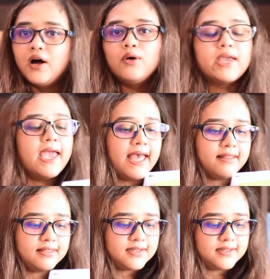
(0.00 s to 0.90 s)
Okay,
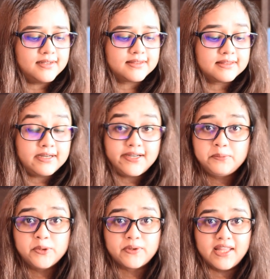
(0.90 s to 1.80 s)
and the
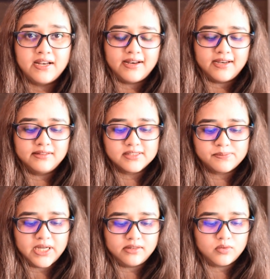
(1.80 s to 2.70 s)
third book that I read
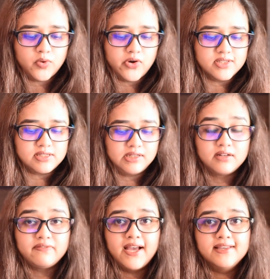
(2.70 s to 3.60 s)
this month was
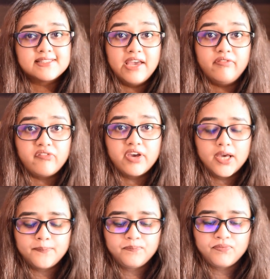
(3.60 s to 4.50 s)
Little Fires
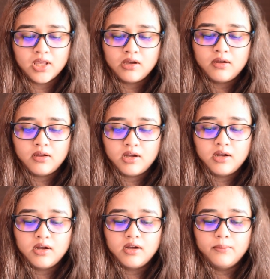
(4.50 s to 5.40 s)
Everywhere
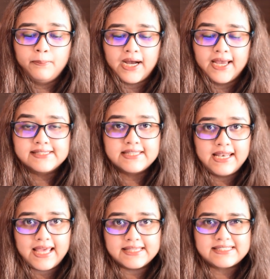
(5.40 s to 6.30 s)
by
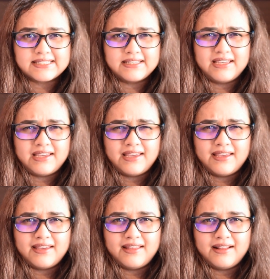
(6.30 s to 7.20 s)
Celeste.
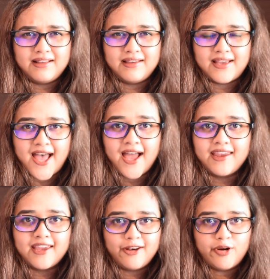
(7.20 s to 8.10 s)
I
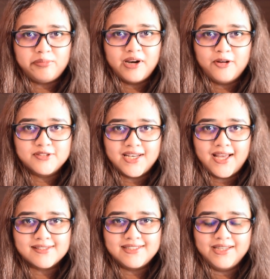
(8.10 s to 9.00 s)
cannot pronounce her
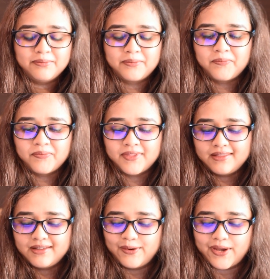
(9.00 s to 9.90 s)
last name.
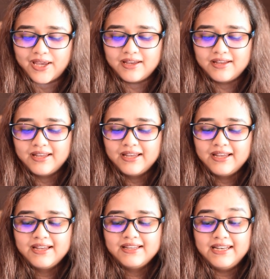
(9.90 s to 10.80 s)
Okay.
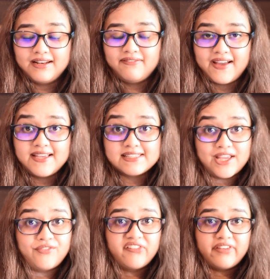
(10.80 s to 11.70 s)
Little Fires
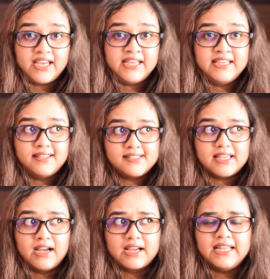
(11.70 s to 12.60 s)
Everywhere is
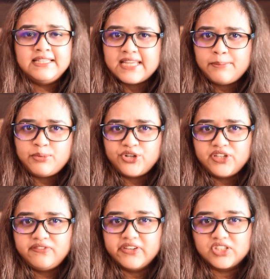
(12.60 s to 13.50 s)
a
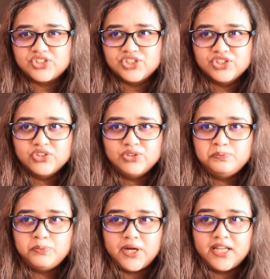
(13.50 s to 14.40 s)
contemporary
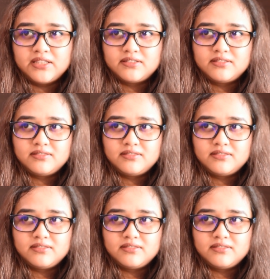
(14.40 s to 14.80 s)
fiction, but